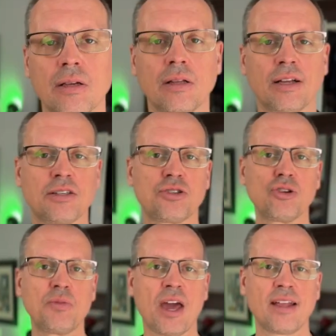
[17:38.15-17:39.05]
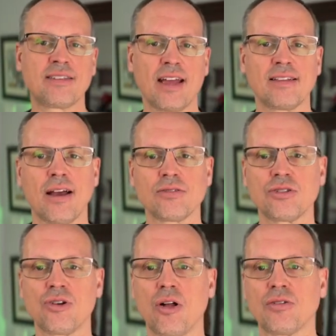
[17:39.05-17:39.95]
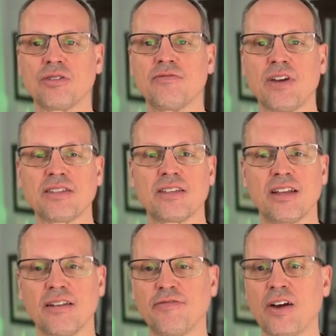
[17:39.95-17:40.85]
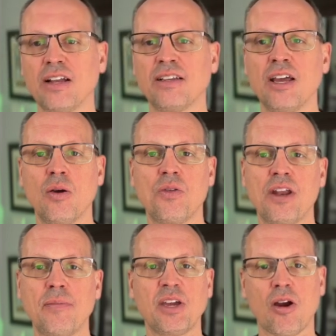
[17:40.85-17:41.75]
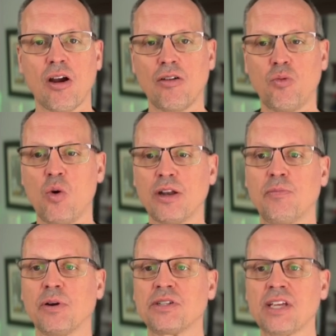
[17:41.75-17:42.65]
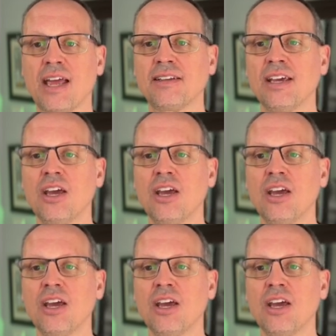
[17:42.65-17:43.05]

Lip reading: Well, let's assume you had $10,000 invested in a fund with an MER of 1%.